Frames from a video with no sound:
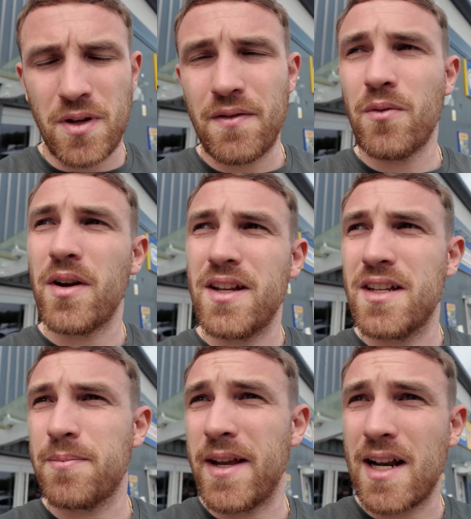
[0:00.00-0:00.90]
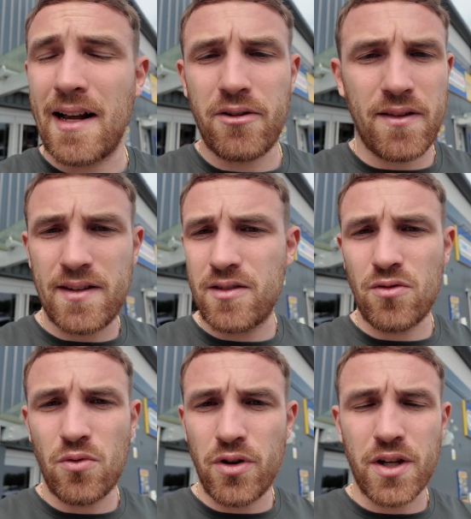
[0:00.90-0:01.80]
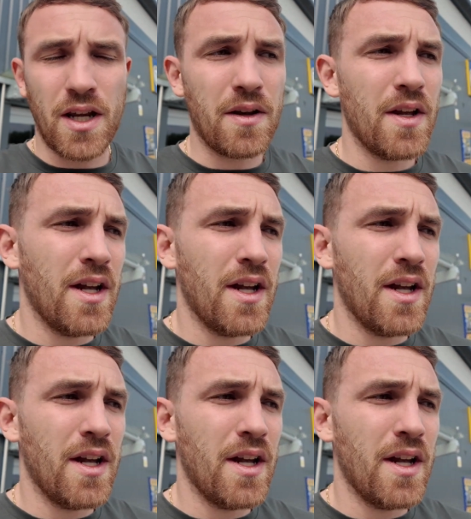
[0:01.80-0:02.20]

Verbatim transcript: But even when it is a bit cloudy, they're still working.